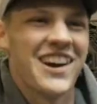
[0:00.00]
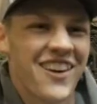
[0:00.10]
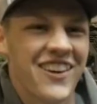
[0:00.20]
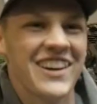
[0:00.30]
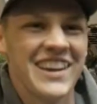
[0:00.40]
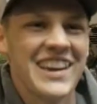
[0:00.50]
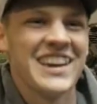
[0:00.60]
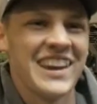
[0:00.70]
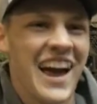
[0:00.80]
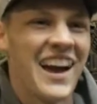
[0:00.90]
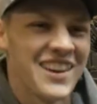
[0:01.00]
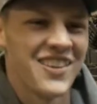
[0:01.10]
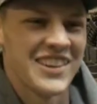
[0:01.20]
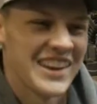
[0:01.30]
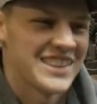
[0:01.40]
we go, can I
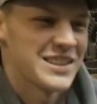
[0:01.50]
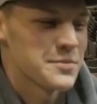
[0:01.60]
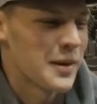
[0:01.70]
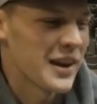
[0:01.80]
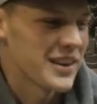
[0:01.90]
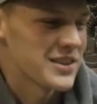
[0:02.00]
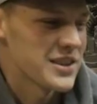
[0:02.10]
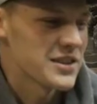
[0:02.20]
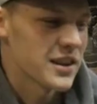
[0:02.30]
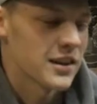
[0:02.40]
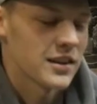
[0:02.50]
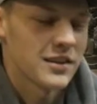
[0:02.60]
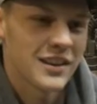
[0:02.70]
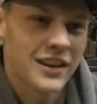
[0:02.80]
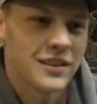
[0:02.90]
go get this bike? And she's like,
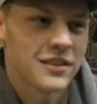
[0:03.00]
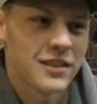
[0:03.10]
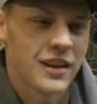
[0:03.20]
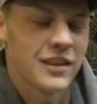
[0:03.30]
oh, I don't,